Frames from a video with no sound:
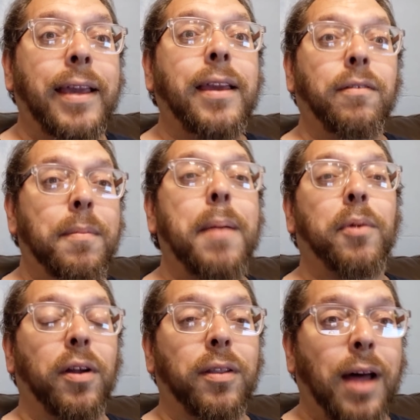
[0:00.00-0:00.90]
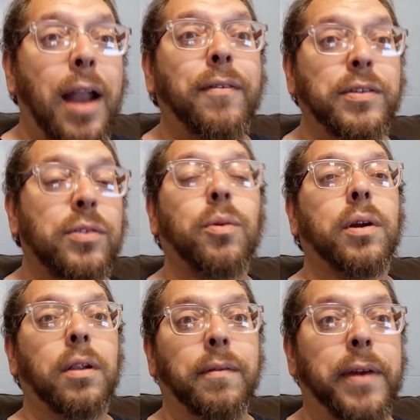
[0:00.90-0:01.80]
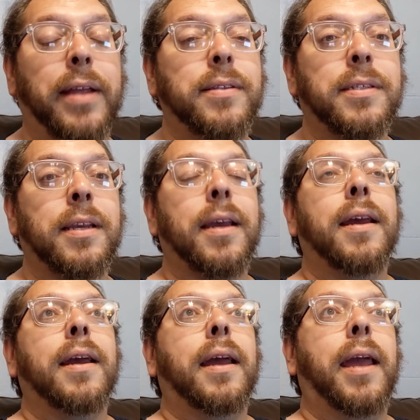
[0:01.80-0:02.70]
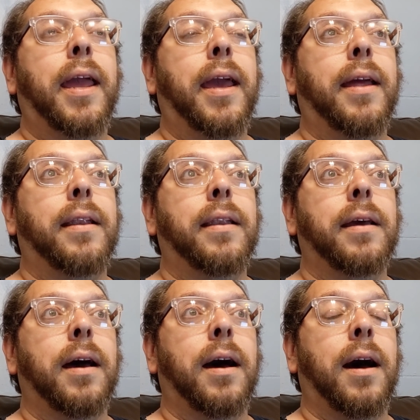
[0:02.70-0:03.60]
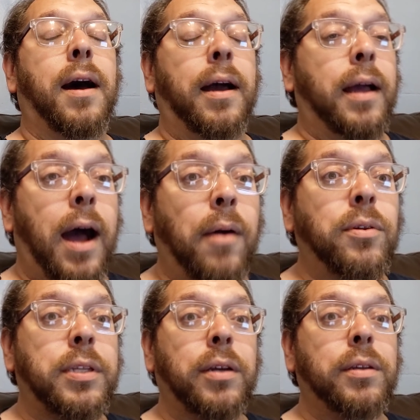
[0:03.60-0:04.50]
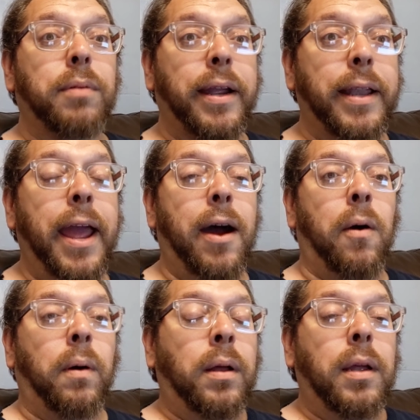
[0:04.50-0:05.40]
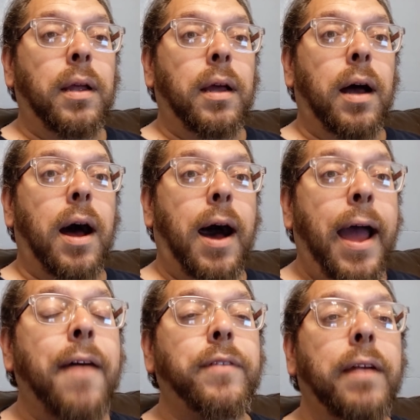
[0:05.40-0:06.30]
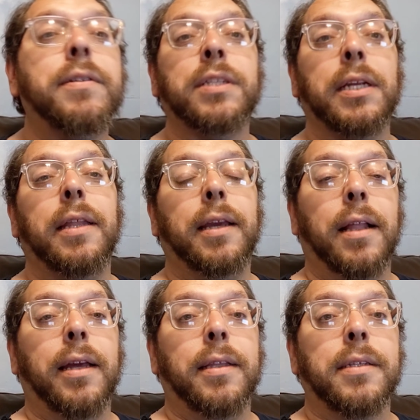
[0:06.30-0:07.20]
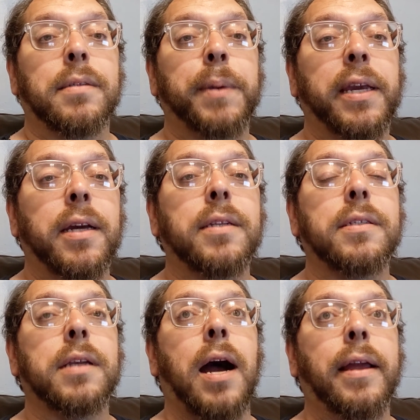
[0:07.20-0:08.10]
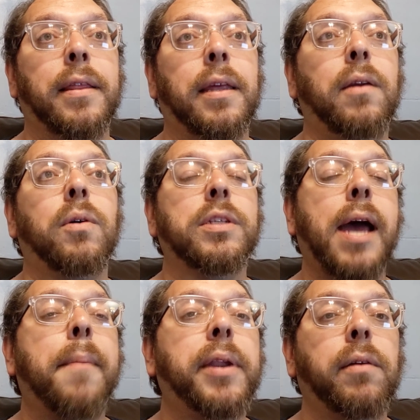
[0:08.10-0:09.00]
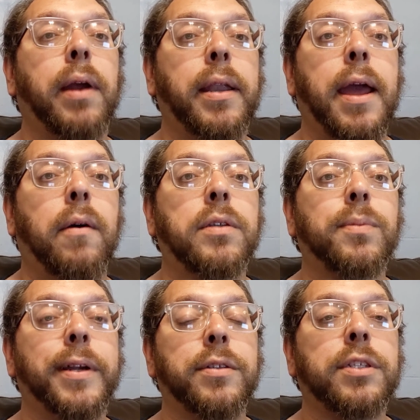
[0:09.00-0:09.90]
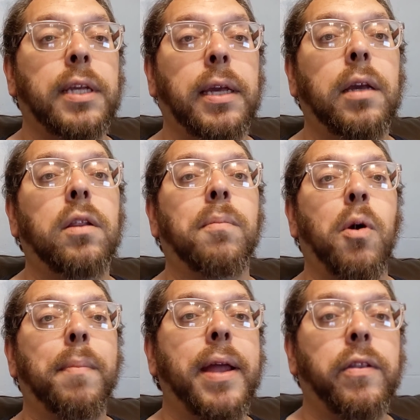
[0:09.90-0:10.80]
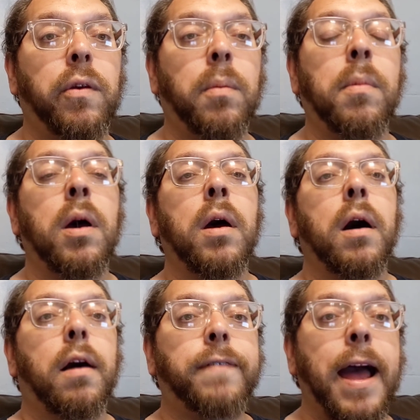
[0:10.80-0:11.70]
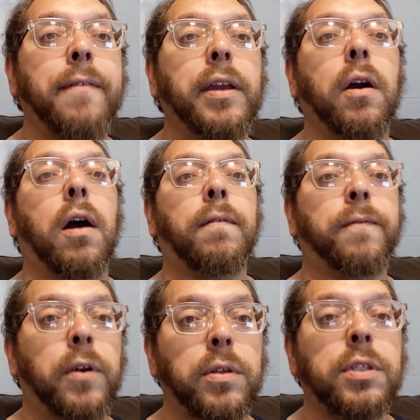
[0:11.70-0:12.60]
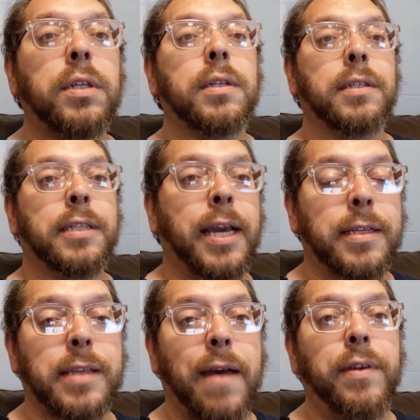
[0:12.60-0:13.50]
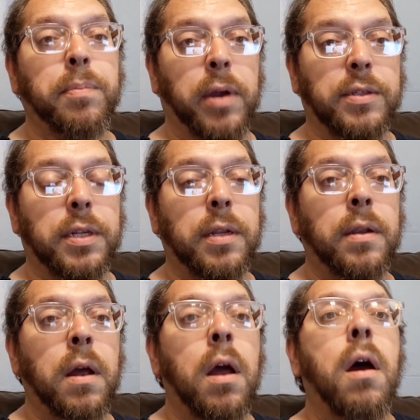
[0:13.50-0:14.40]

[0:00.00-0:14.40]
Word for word: I can remember a lot of historical events. And uh, I will tell you right now, I have never seen anything like this because I think what's happening right now is we are seeing the momentum of having our first tech savvy president